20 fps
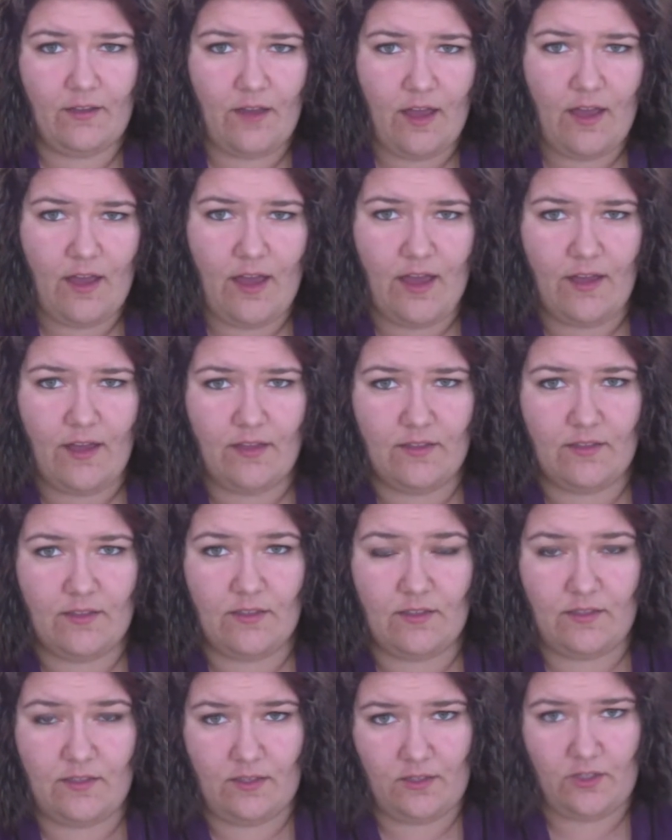as a
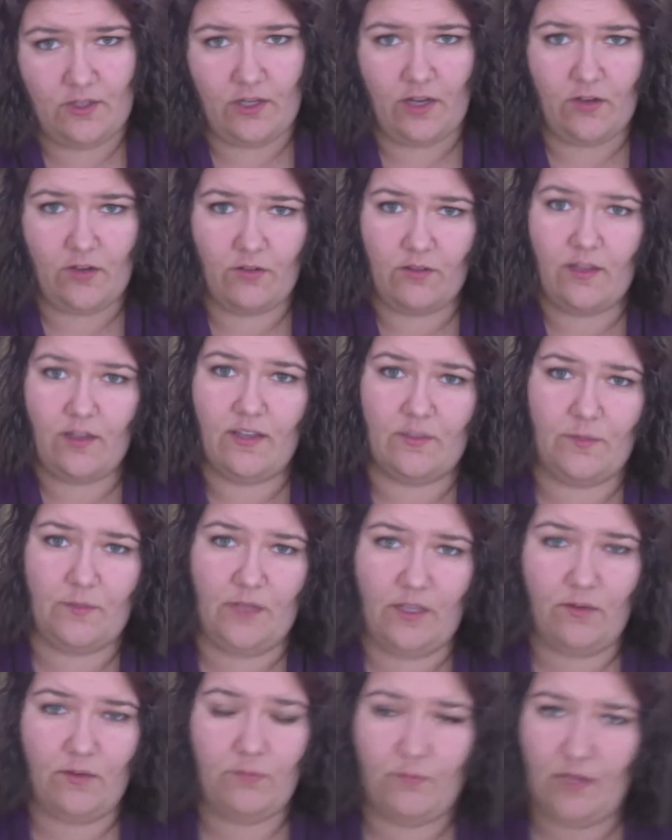cisgendered
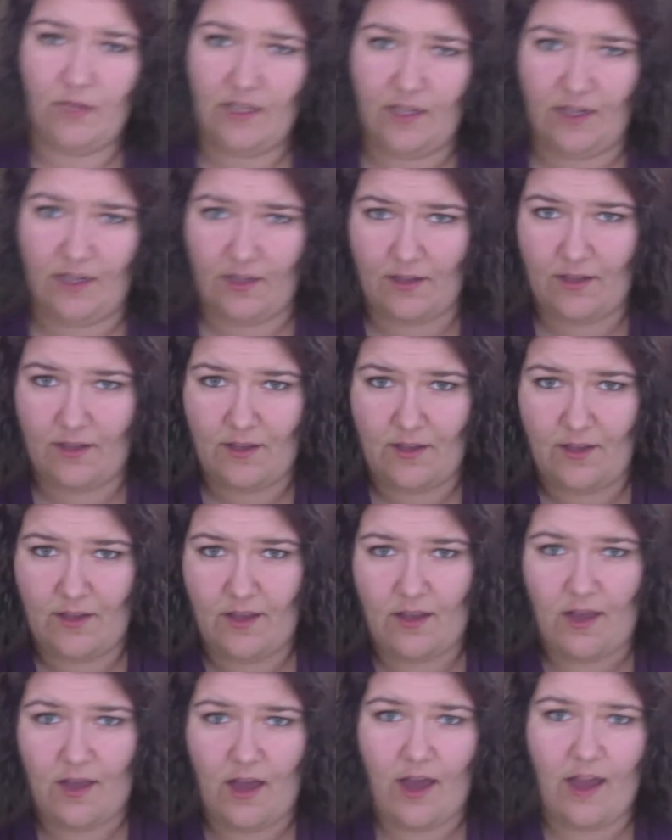lesbian, meaning
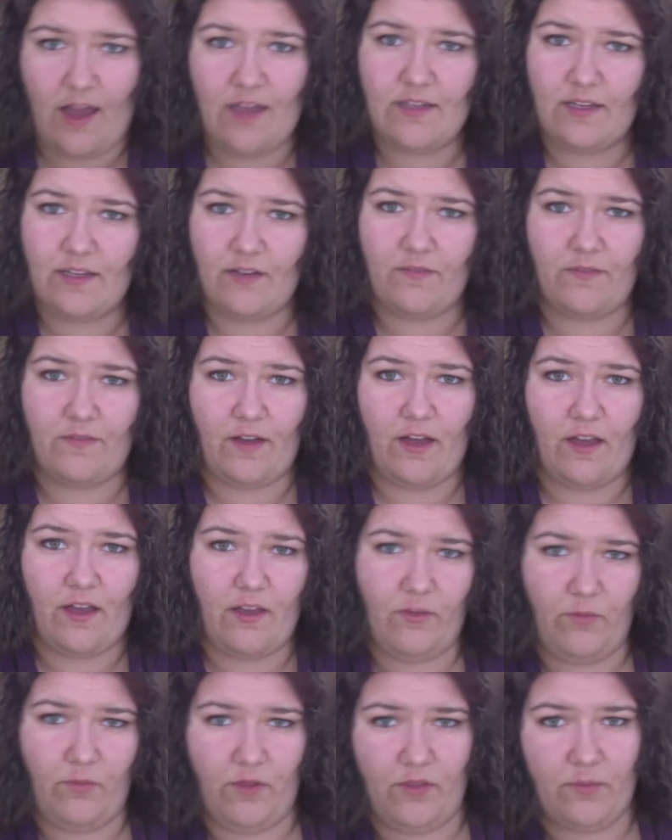I
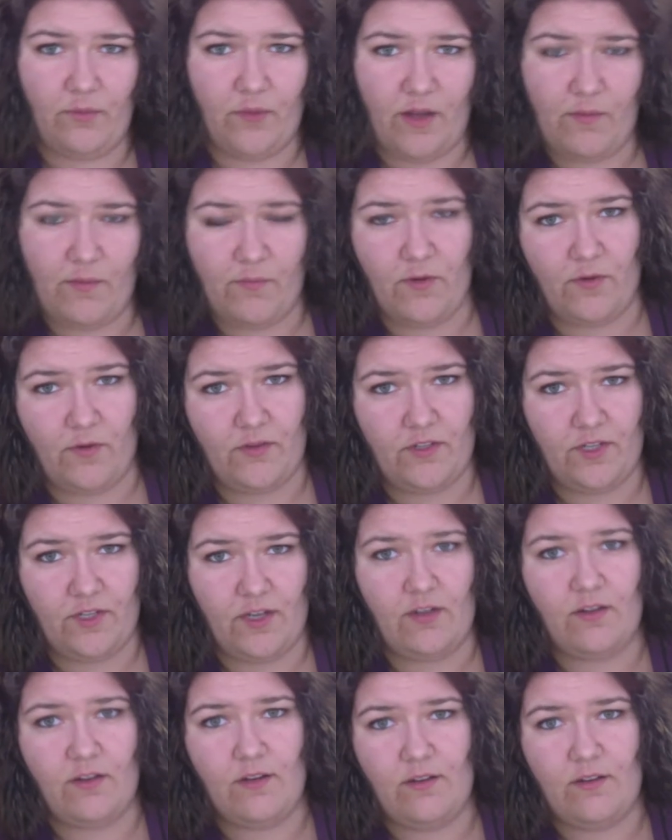identify with my birth
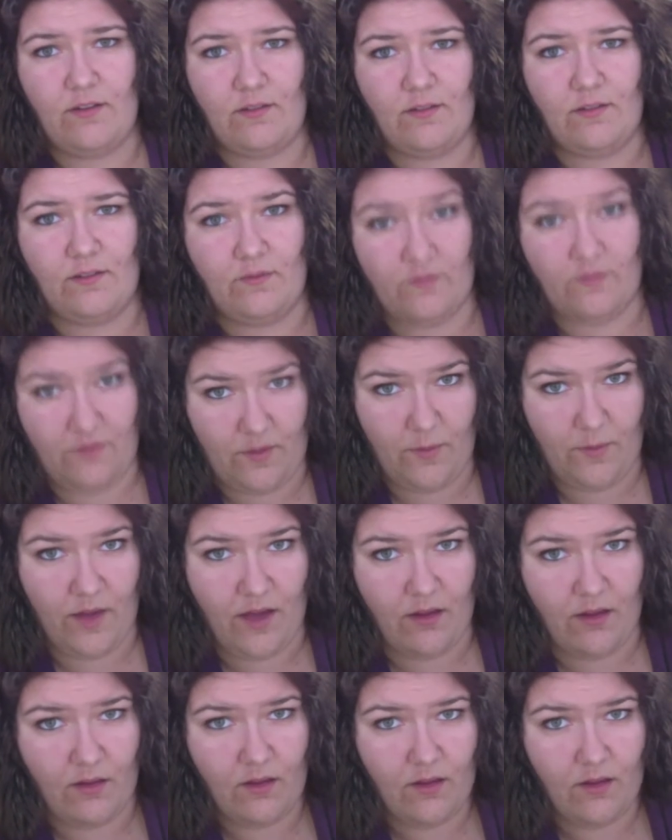gender, female,